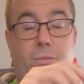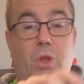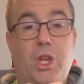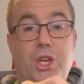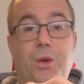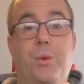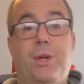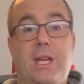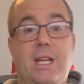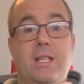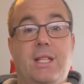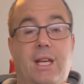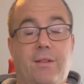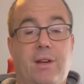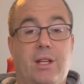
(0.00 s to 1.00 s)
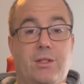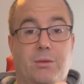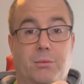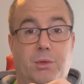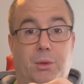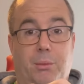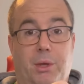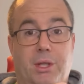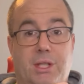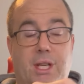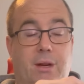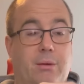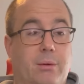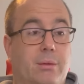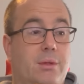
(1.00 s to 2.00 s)
you would need to give it some
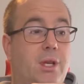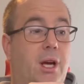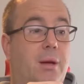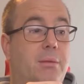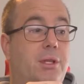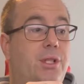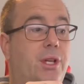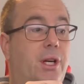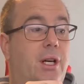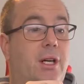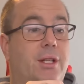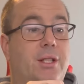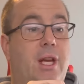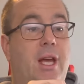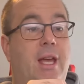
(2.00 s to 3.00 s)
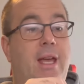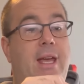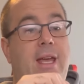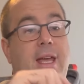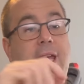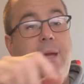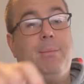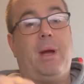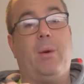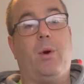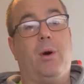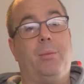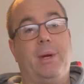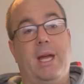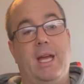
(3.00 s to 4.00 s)
considerable time to charge. It may
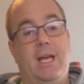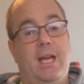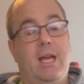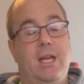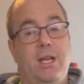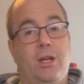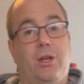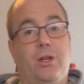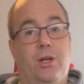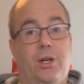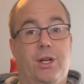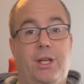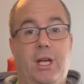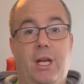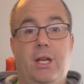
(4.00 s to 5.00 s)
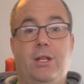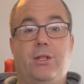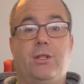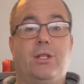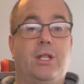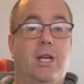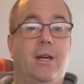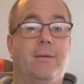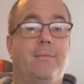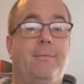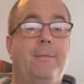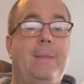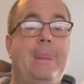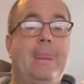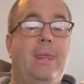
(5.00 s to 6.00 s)
well be you could just
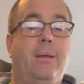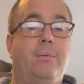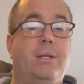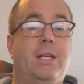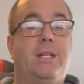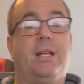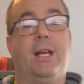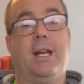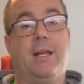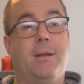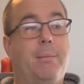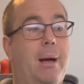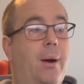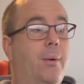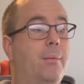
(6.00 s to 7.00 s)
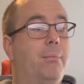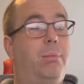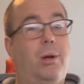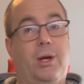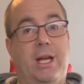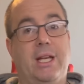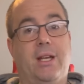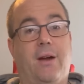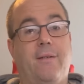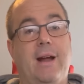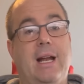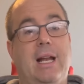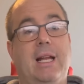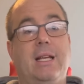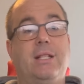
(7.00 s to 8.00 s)
disconnect the power and plug it
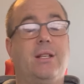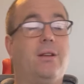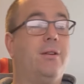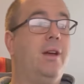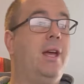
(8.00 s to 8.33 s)
directly. So